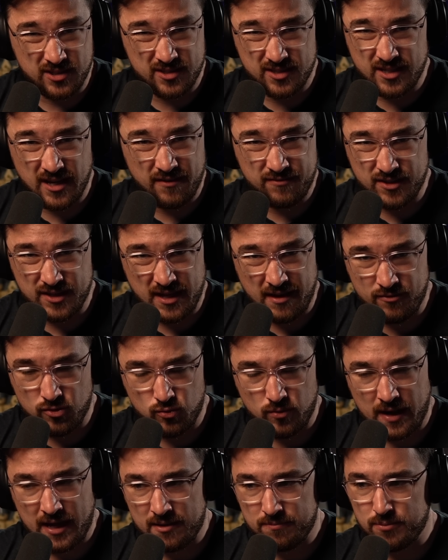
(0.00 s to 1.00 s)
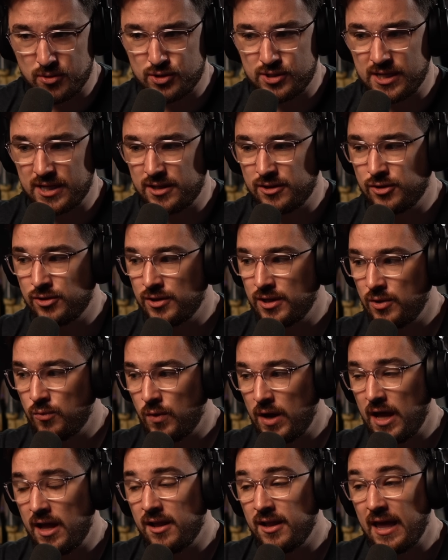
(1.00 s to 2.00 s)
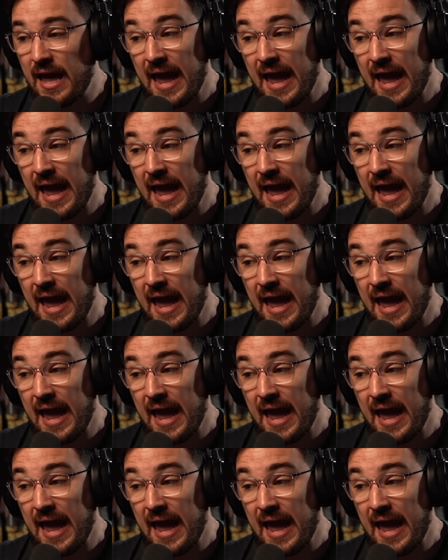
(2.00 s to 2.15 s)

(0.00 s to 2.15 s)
stuff that never ran particularly well.